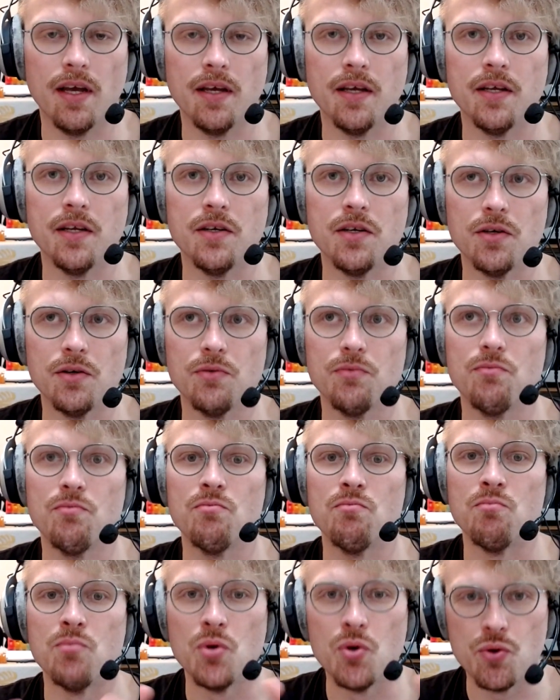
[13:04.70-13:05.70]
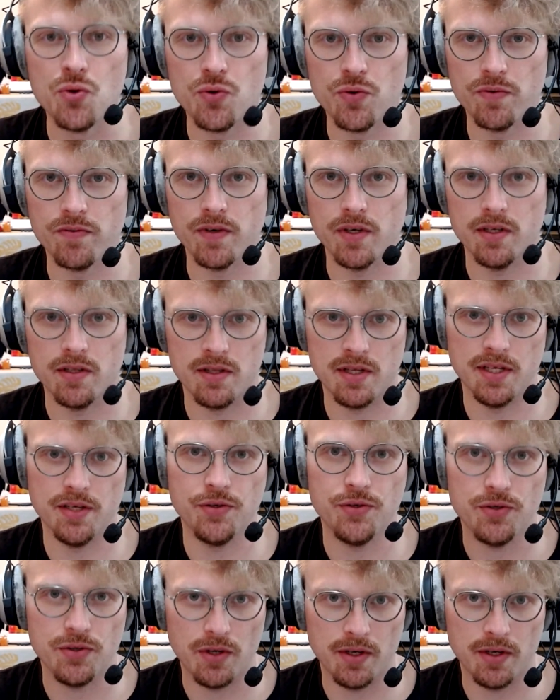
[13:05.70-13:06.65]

and move this